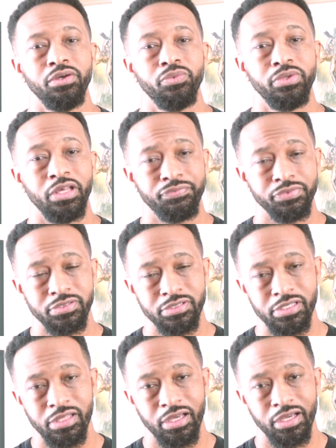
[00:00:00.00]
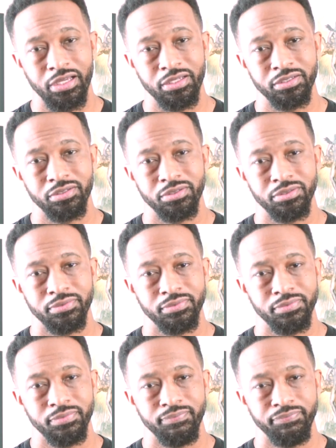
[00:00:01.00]
We definitely see that
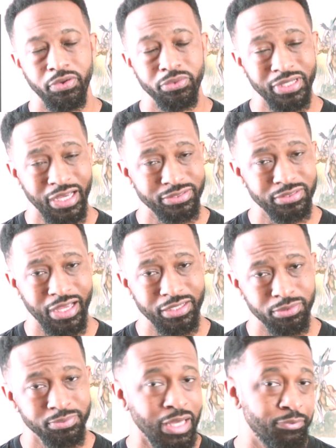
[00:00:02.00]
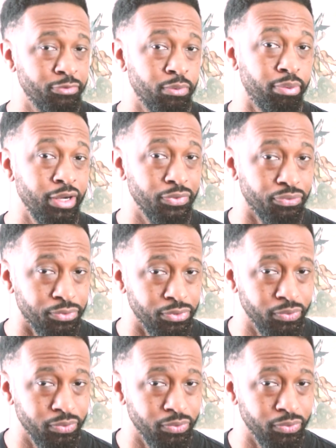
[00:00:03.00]
there was actually like some type of a breakthrough,